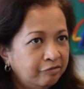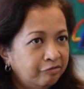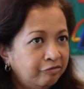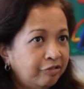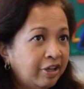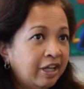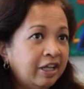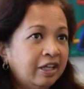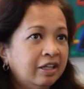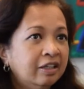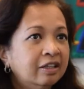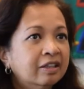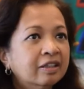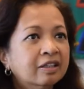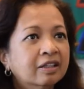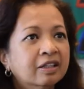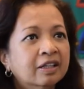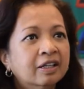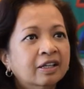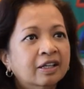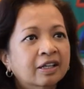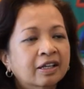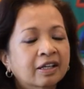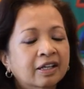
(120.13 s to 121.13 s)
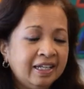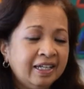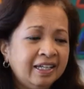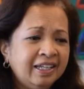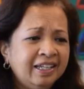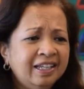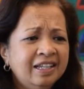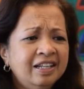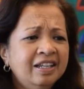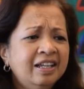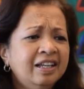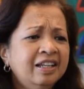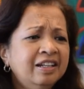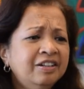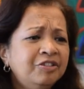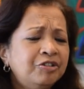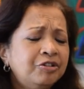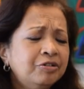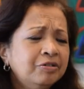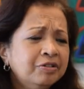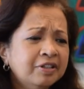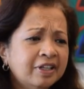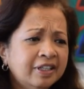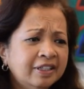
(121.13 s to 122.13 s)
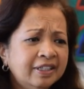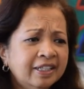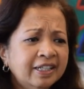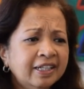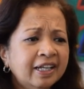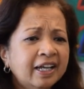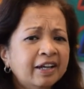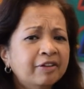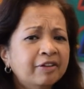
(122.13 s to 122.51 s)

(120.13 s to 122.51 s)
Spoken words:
faith. In truth, I think